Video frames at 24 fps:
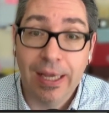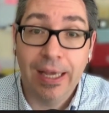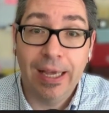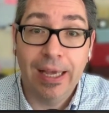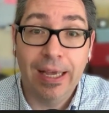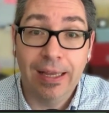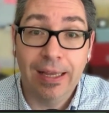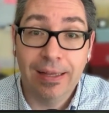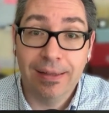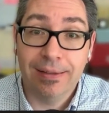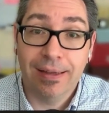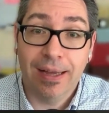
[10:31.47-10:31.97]

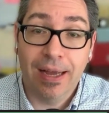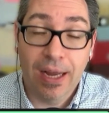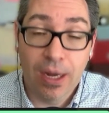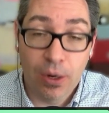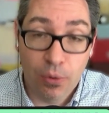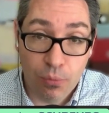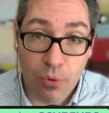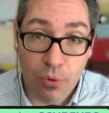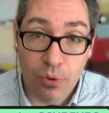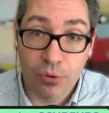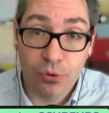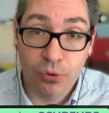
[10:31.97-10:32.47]
and I
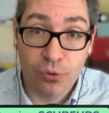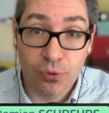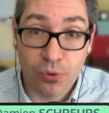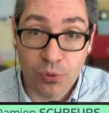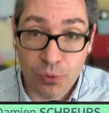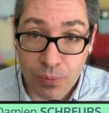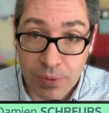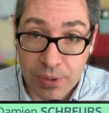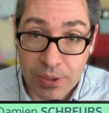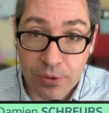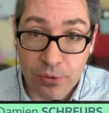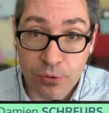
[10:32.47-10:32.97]
want those
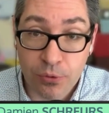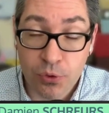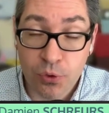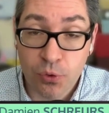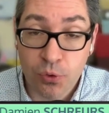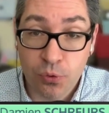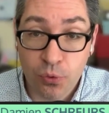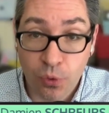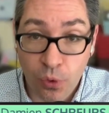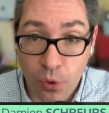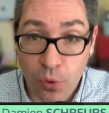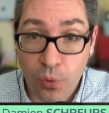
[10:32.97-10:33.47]
windows
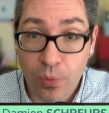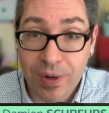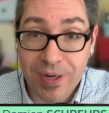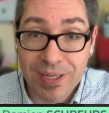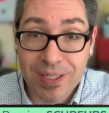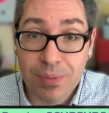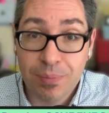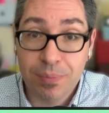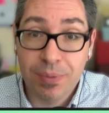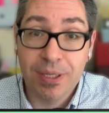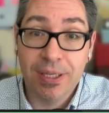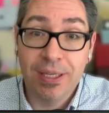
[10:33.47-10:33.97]
to
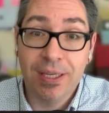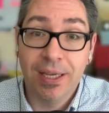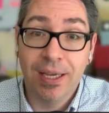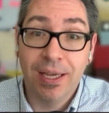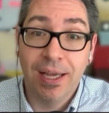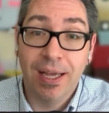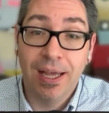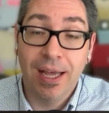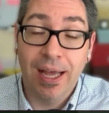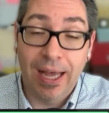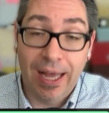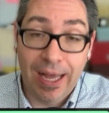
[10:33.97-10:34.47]
always be
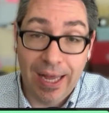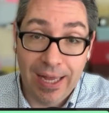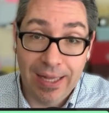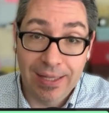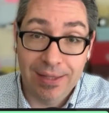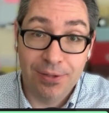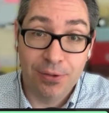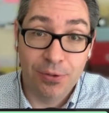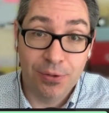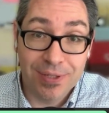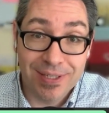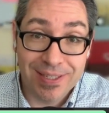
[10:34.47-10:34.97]

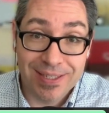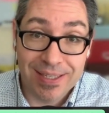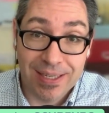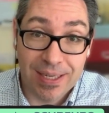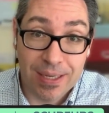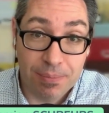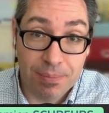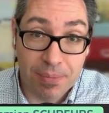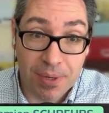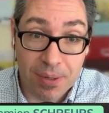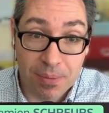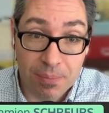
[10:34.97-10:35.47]
at the
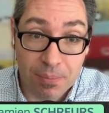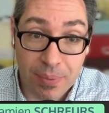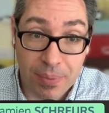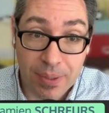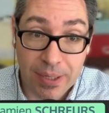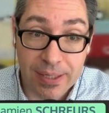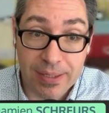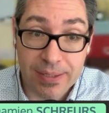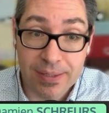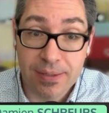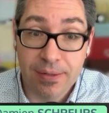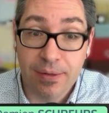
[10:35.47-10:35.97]
same
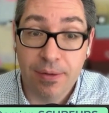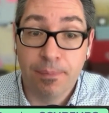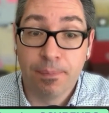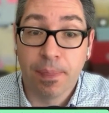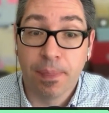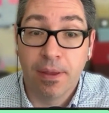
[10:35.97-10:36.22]
place.